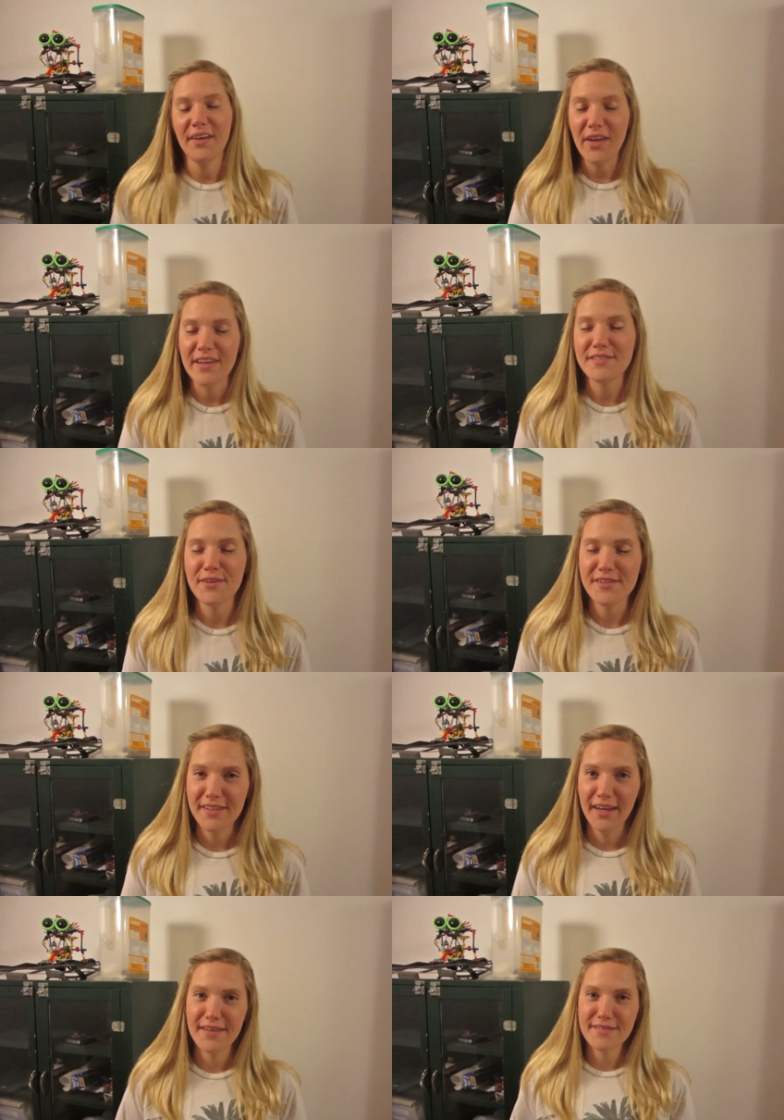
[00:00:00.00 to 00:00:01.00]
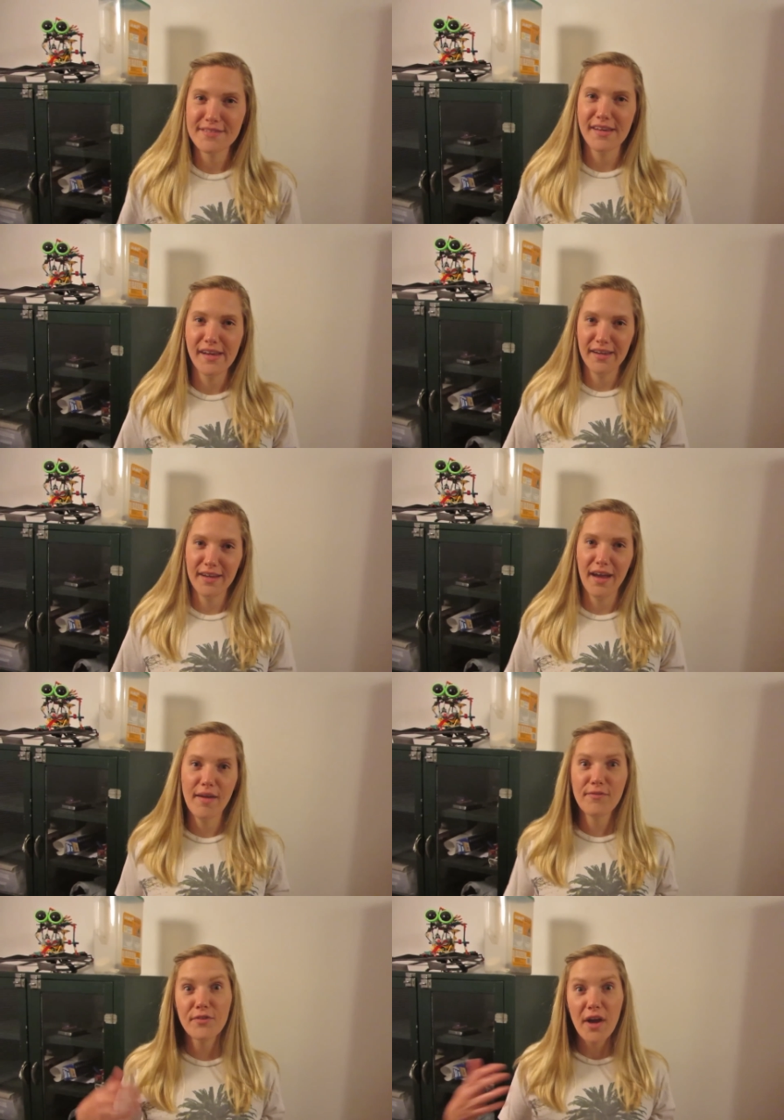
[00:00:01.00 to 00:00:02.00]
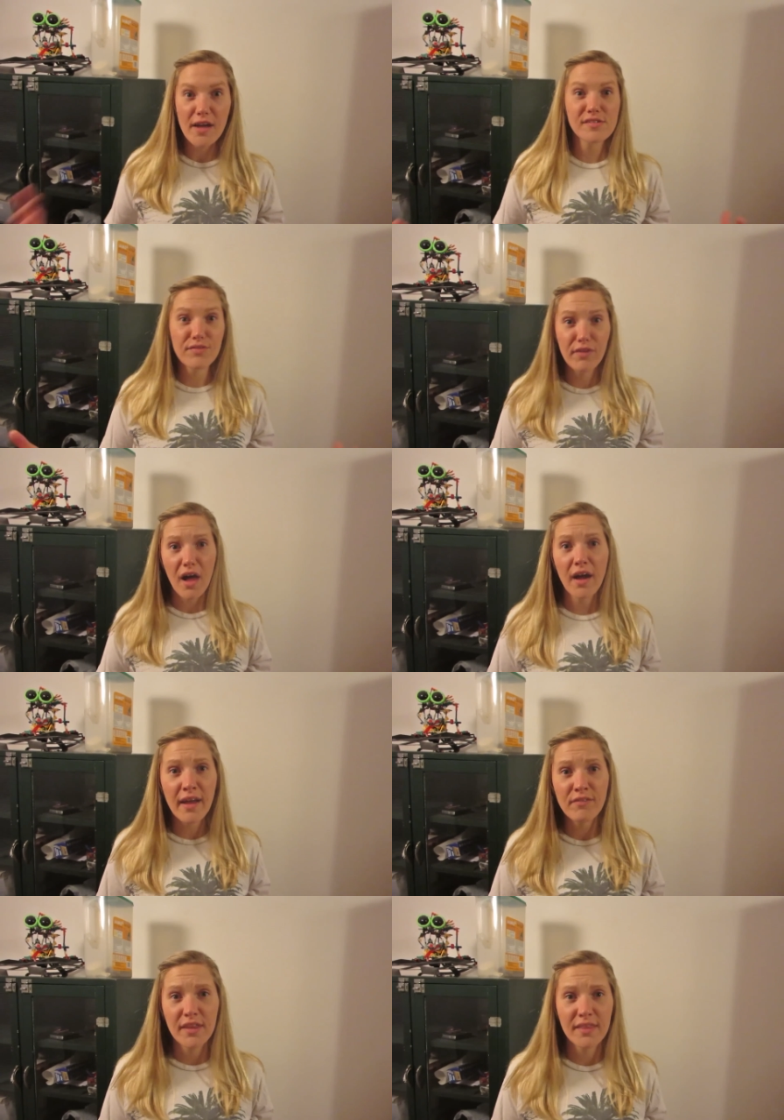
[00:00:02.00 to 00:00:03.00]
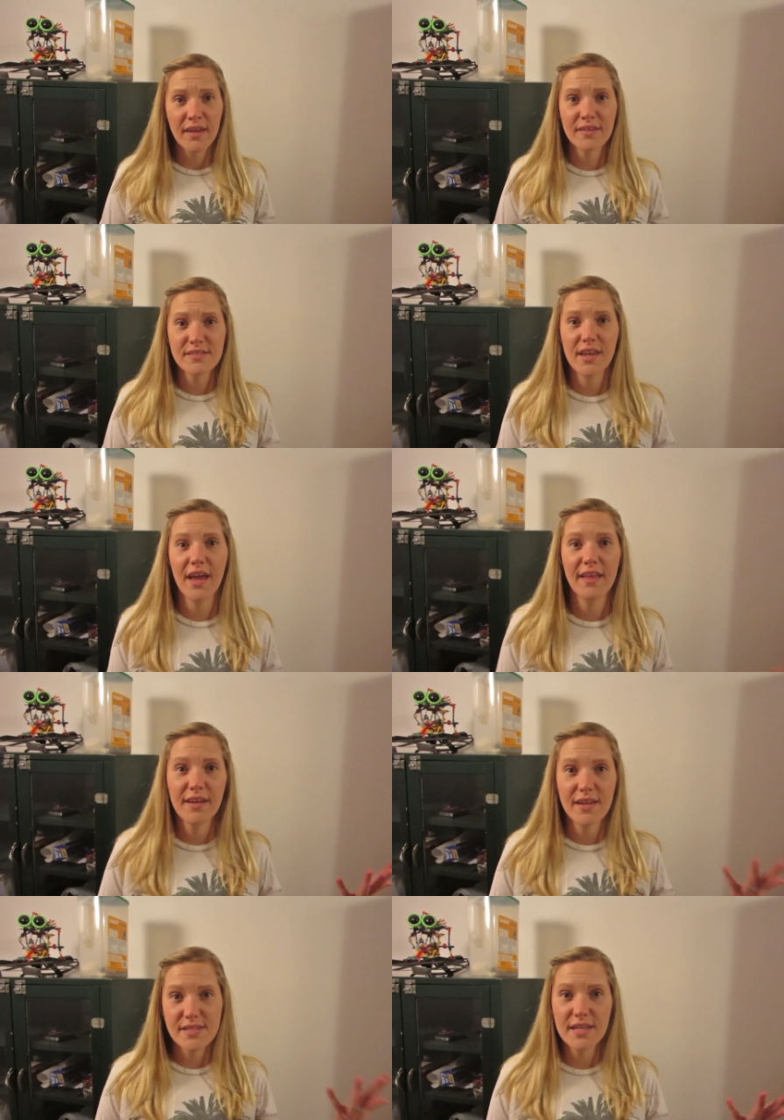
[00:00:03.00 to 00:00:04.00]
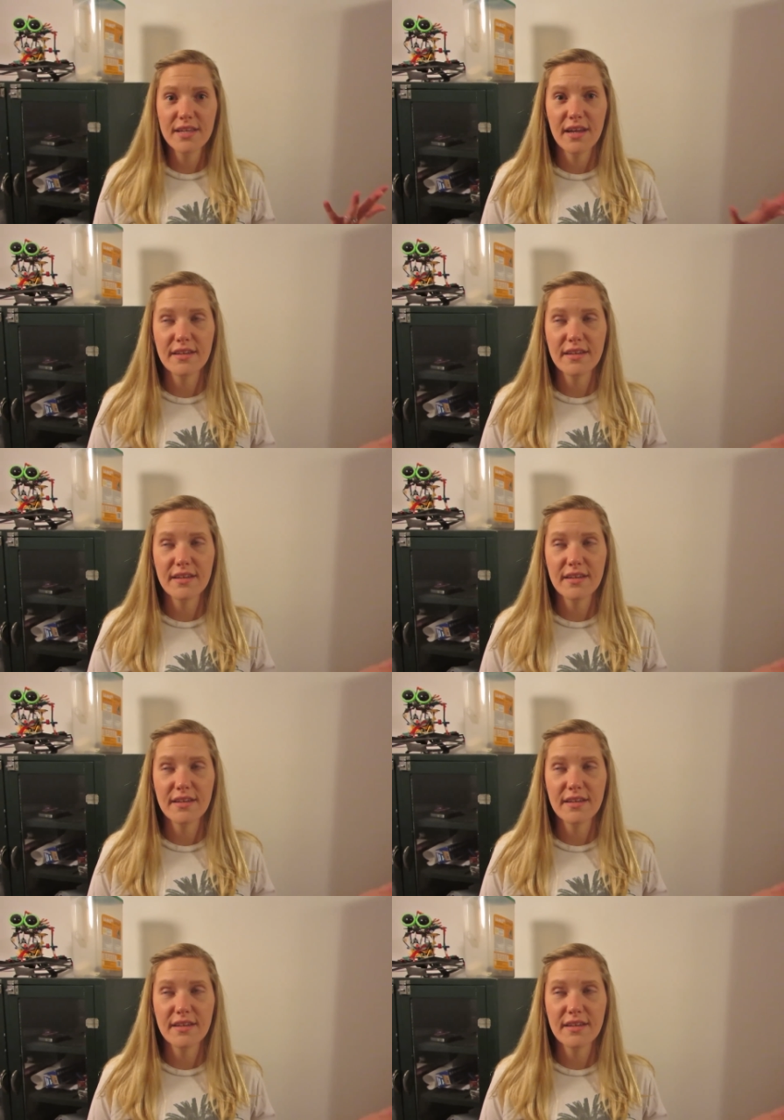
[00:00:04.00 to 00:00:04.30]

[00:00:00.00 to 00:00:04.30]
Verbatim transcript: Okay, seriously guys. Uh, I forgot to vlog everything today that I did.